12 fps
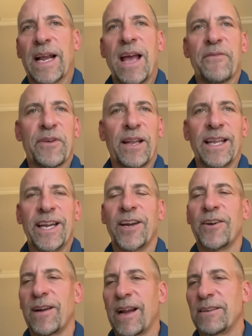I have
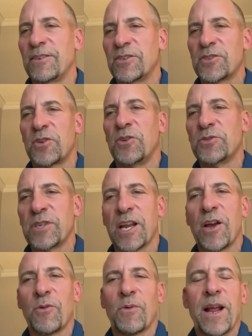clear. I yeah.
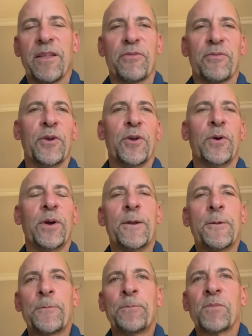usually go right through
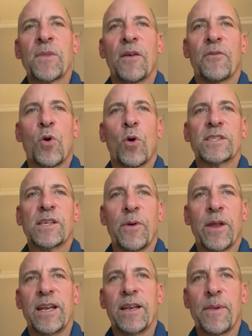and of course, I
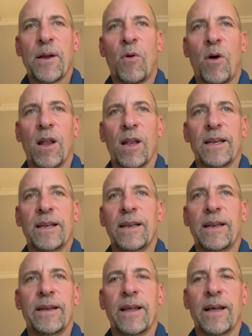went into my wallet
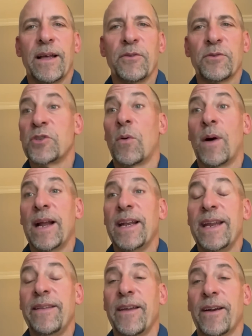and then uh, there's no
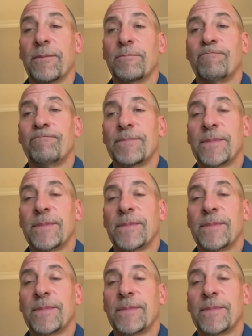ID there.